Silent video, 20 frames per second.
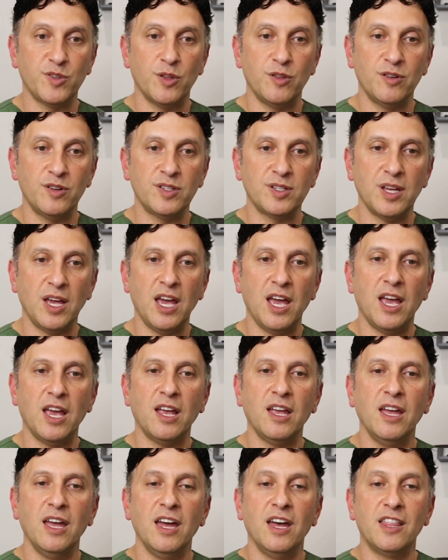So they're
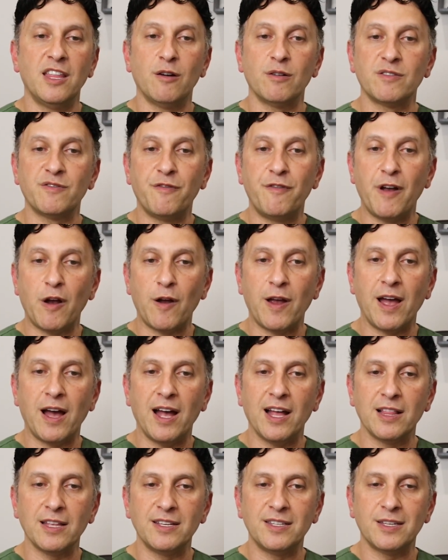saying, and that was very
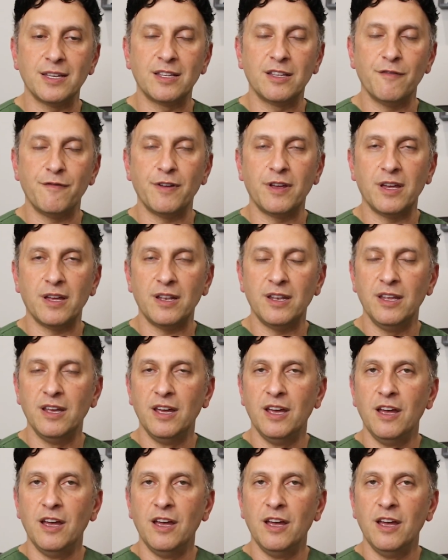highly significant,